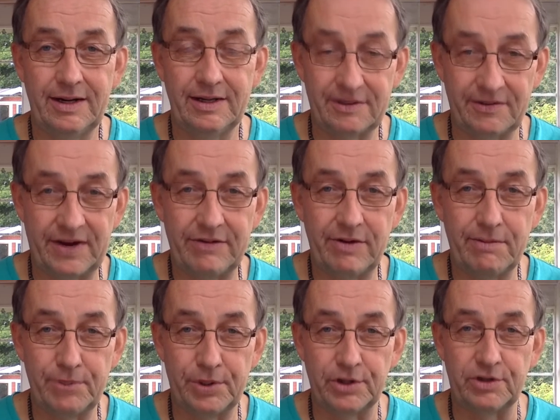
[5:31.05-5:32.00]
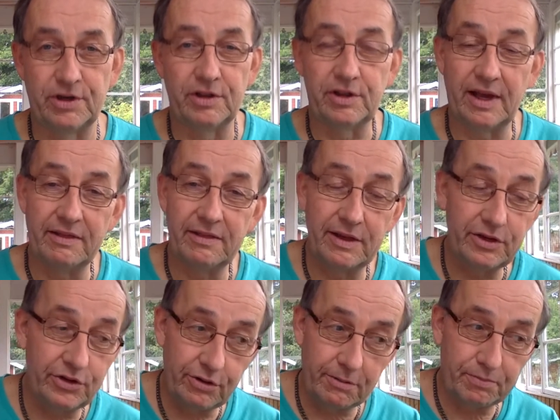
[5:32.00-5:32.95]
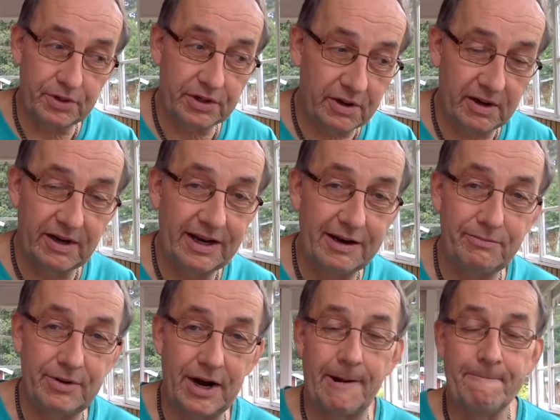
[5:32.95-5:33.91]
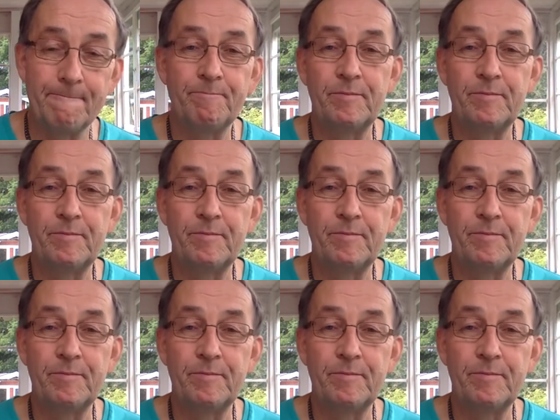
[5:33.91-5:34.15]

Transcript: It's very important. And the Jupiter and Libra